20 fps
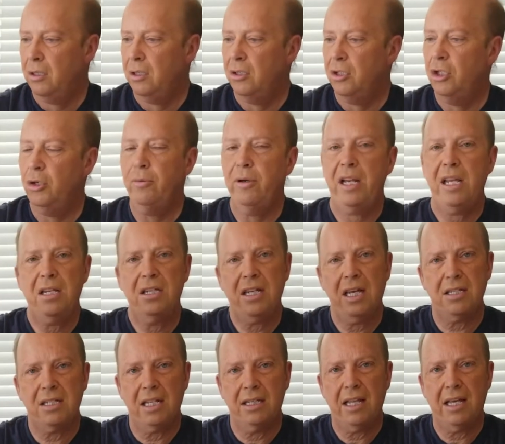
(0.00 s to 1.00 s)
do what he
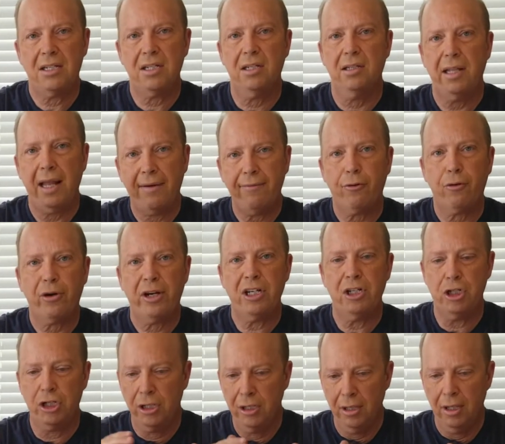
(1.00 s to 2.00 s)
says, and that's
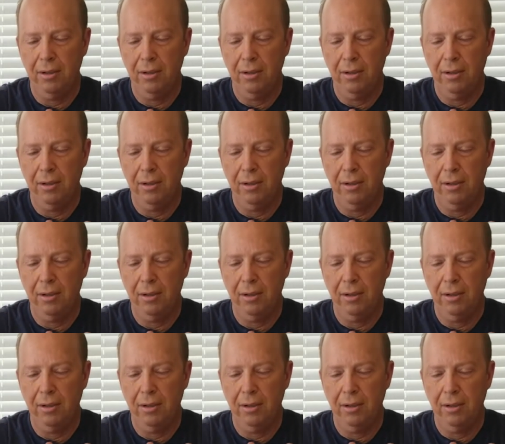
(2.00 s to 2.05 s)
leverage,